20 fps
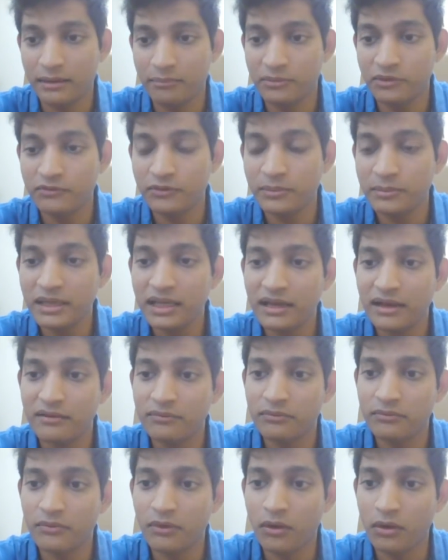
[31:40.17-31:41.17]
But for me,
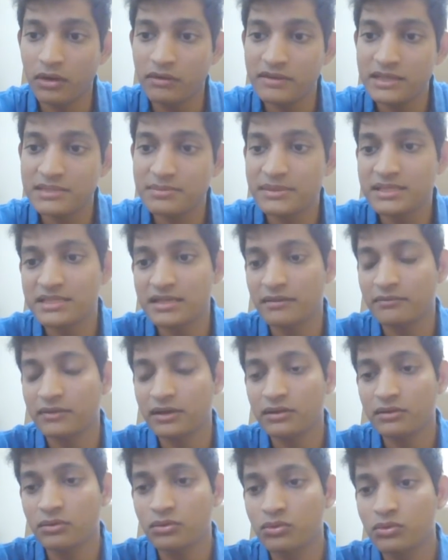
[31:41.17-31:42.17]
I've always been
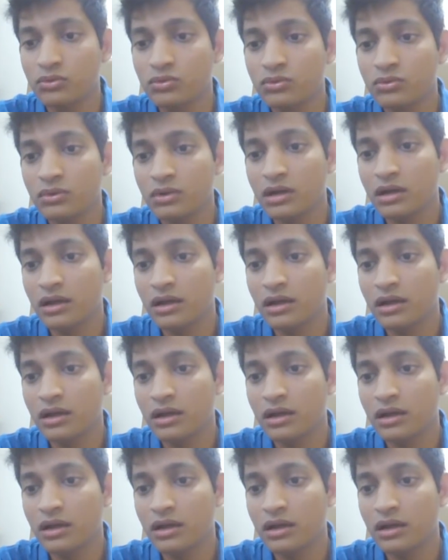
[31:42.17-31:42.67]
someone who